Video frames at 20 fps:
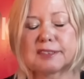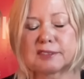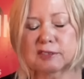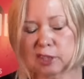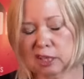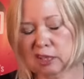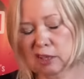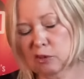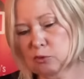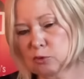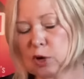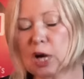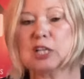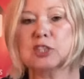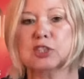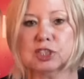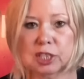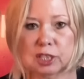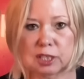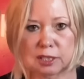Uh,
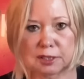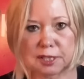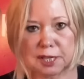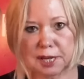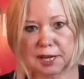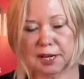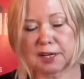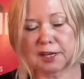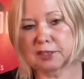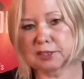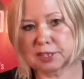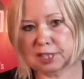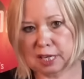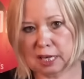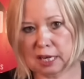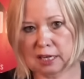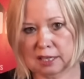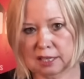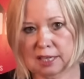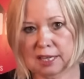Russia and uh,